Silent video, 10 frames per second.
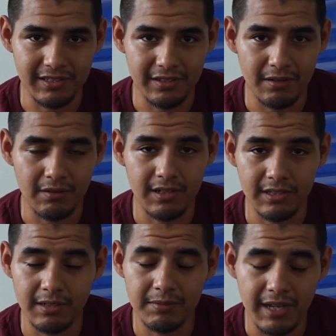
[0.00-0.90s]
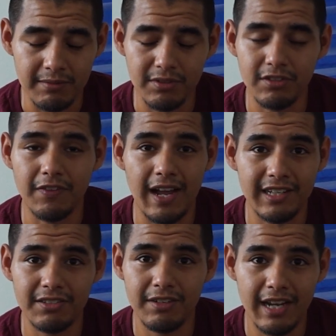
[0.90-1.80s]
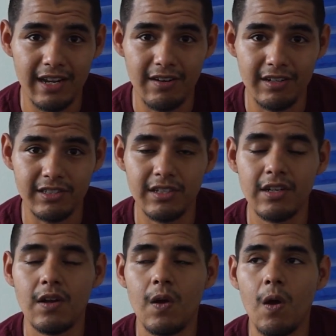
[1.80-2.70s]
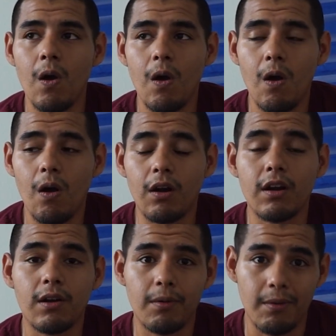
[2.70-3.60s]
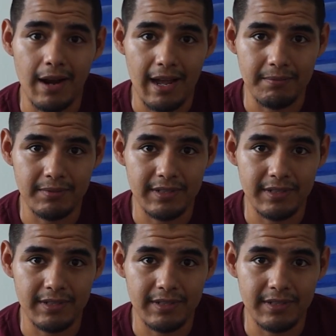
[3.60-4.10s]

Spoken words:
you know, because sometimes those factory ARs are crap.